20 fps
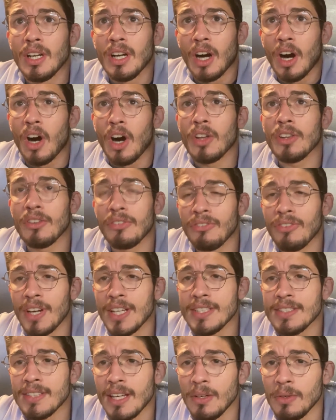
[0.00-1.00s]
all the
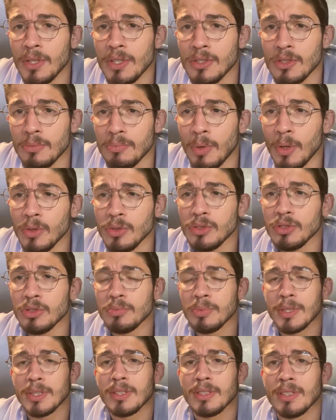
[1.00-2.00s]
fights that we are supposed to,
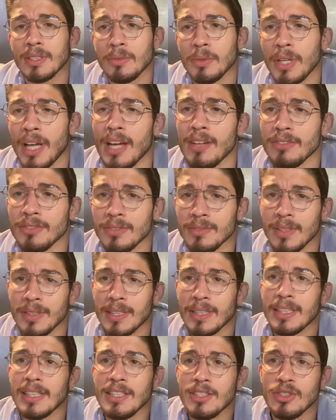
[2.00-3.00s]
but we have
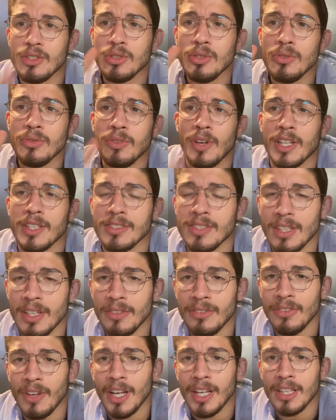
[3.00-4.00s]
at least two fighters that
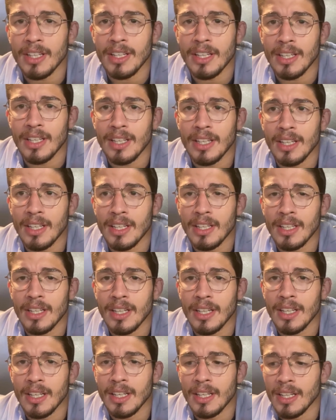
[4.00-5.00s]
are fighting
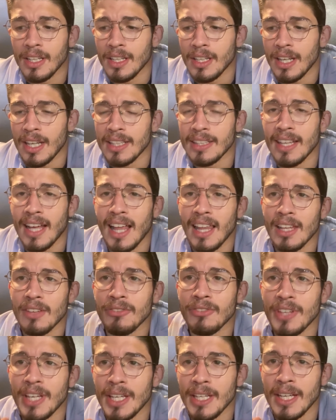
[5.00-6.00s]
in the
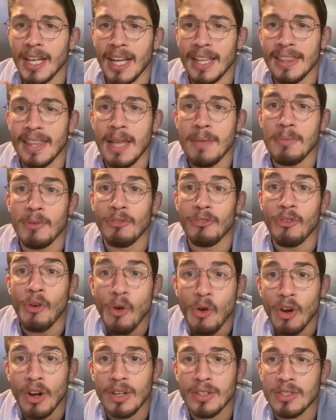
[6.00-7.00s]
LFA a day
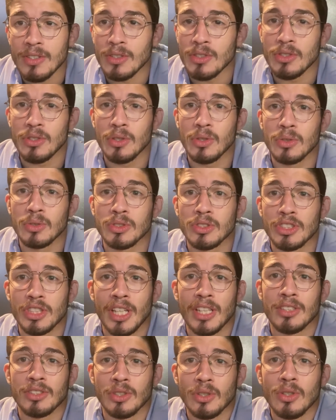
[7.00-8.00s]
before us. So
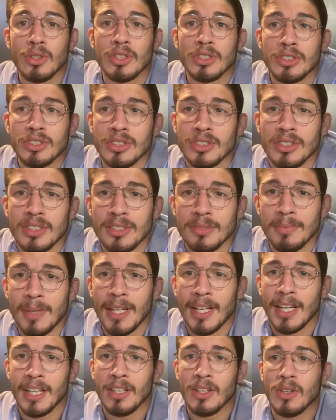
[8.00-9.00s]
Chad George is
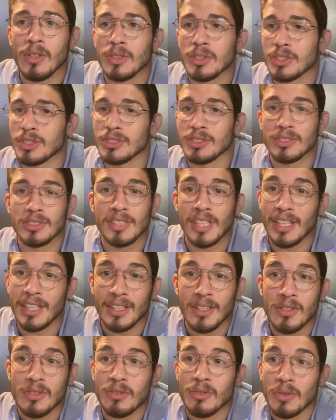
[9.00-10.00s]
my head coach, is
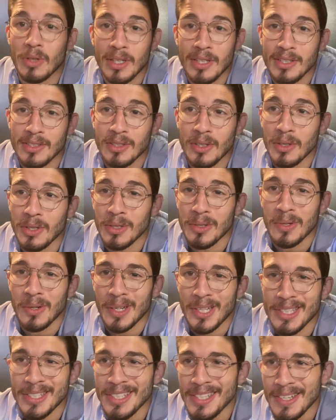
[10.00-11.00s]
going
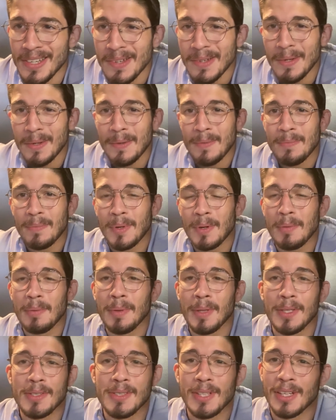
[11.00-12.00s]
crazy.
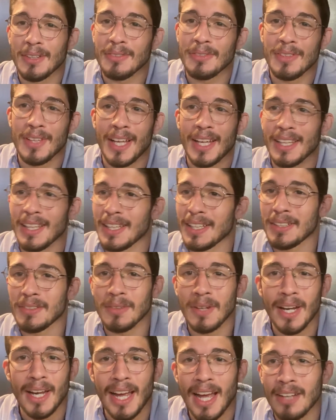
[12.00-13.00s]
Probably he's gonna fly like
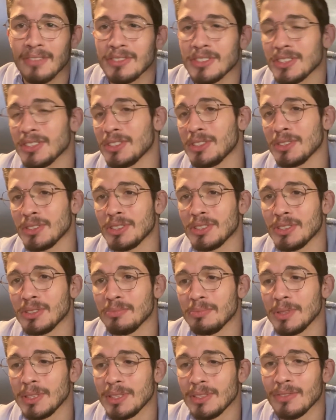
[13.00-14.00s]
right after to
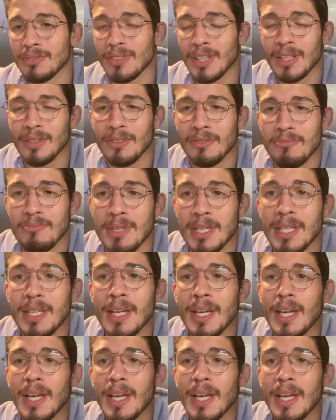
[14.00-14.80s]
be in the fight with me.